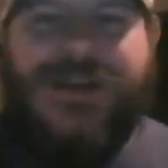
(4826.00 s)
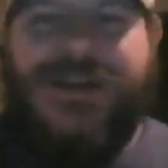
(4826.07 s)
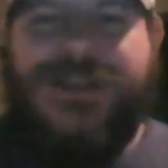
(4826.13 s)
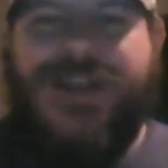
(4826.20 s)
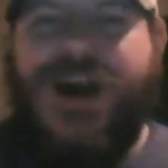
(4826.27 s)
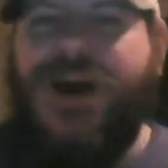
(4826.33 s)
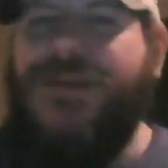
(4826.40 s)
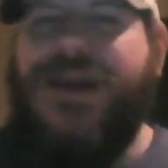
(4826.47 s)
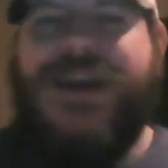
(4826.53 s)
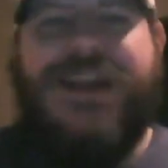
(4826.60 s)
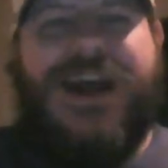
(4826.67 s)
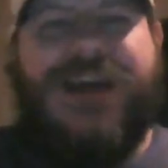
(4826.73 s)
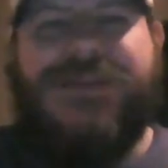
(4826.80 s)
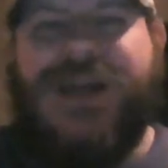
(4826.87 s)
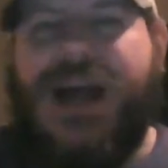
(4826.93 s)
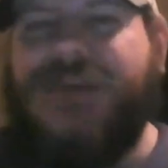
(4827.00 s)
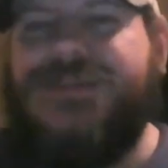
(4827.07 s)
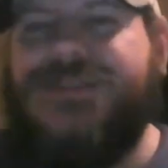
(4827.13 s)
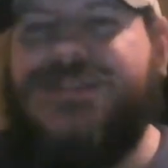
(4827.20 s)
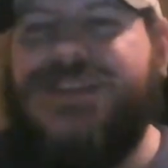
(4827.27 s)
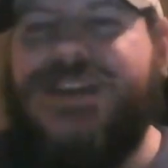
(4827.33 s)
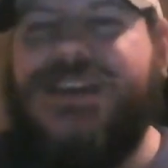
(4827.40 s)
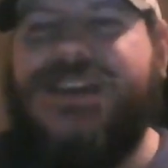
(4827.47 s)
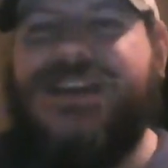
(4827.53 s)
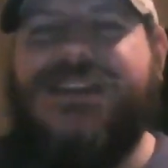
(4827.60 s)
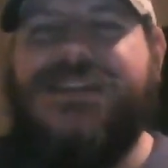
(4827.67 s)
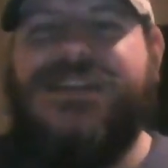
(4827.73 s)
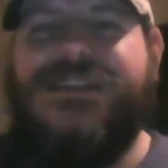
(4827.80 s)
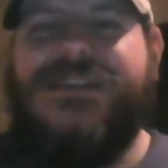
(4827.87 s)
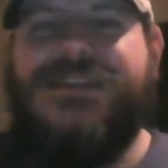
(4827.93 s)
no, man, I've
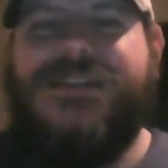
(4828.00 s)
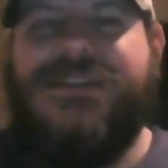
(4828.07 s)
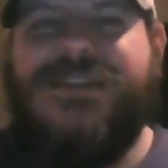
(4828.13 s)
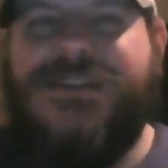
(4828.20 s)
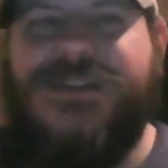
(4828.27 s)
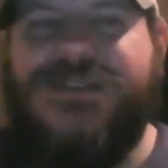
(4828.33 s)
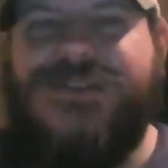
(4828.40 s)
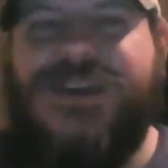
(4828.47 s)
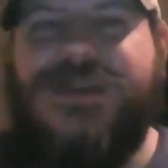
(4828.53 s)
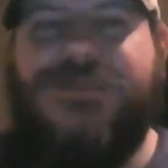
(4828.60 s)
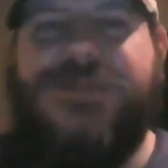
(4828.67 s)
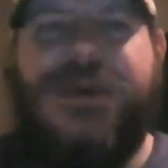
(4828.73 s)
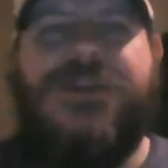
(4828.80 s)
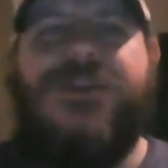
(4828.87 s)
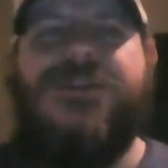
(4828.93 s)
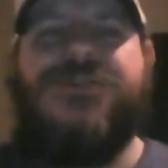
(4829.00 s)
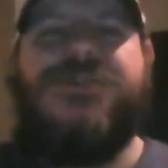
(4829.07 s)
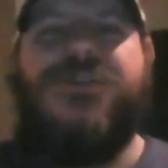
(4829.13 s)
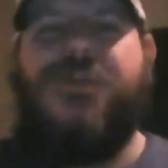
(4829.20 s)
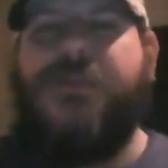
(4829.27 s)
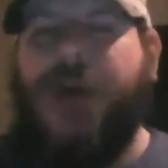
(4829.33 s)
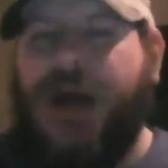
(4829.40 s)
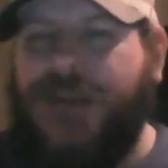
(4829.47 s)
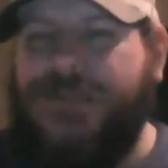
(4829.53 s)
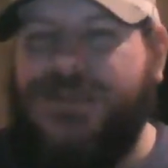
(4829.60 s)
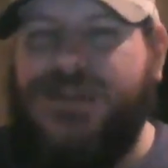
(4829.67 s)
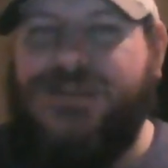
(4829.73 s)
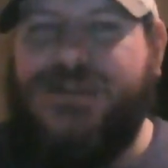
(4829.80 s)
seen JP. You're so popular